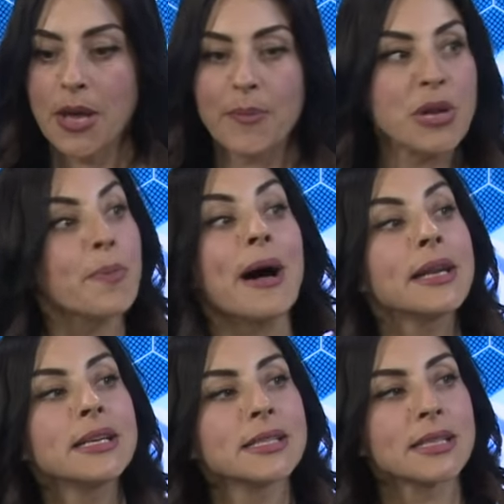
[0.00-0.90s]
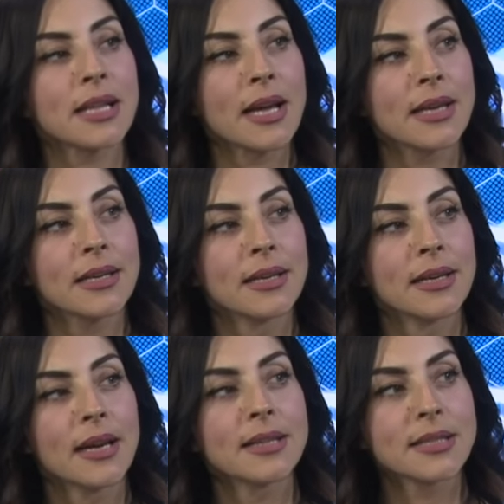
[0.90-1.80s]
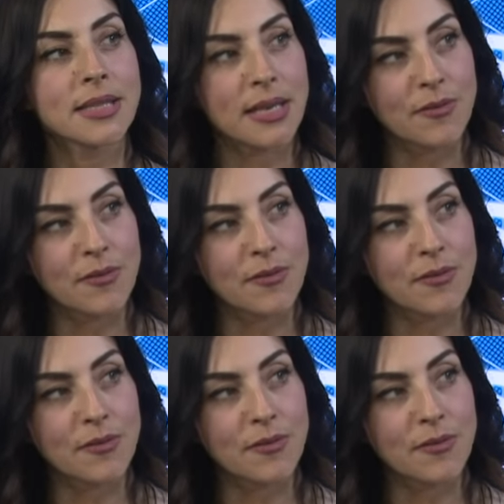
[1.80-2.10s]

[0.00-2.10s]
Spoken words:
But your body doesn't lie. And that's the thing.